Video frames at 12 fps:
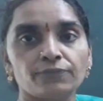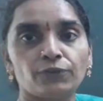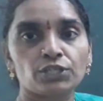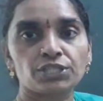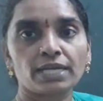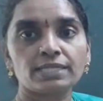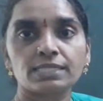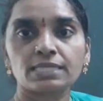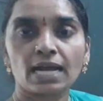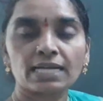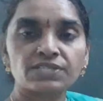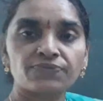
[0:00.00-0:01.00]
Food chain
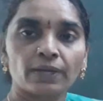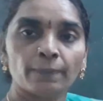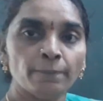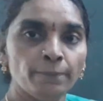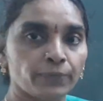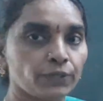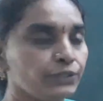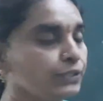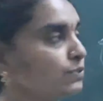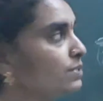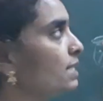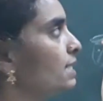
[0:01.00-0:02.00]
starts from
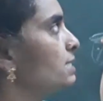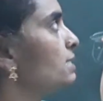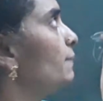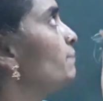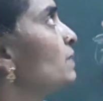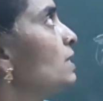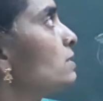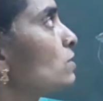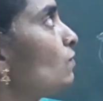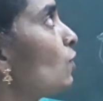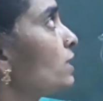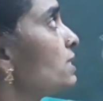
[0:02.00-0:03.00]
producers.
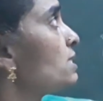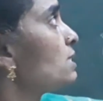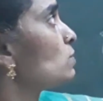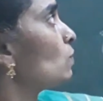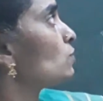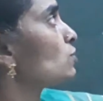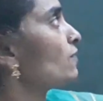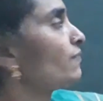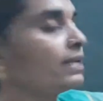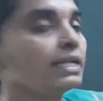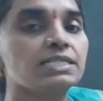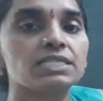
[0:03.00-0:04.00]
So what is the source of
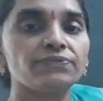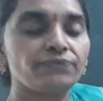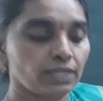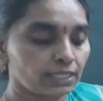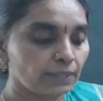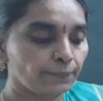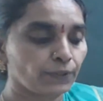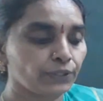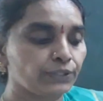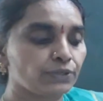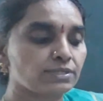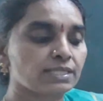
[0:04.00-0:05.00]
energy for the
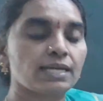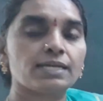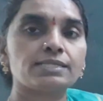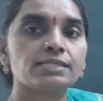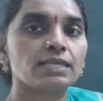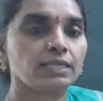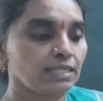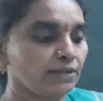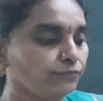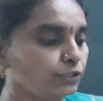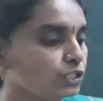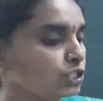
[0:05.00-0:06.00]
producers in the
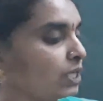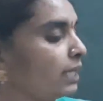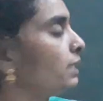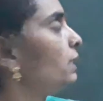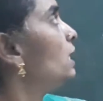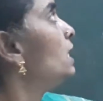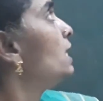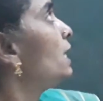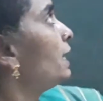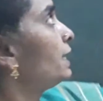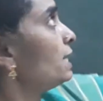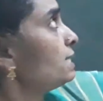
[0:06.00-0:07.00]
food chain?
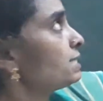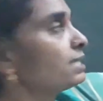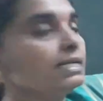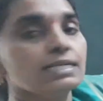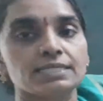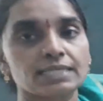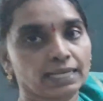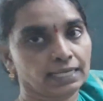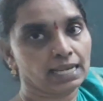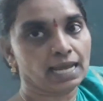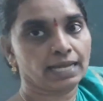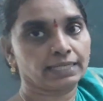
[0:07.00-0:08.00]
It is
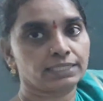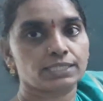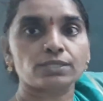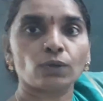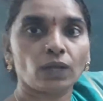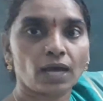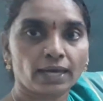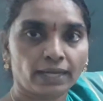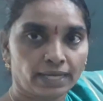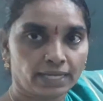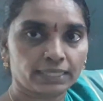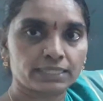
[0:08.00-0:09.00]
sunlight. Solar
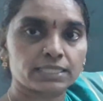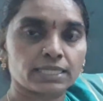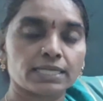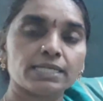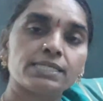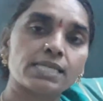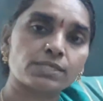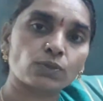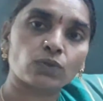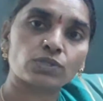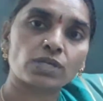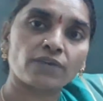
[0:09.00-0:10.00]
energy is the
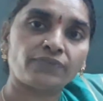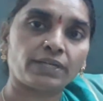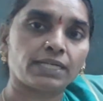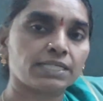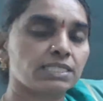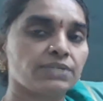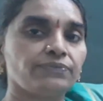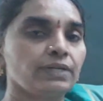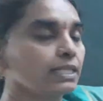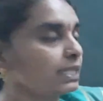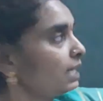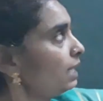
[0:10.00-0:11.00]
source of energy
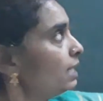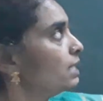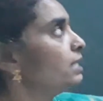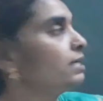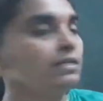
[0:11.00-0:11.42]
for the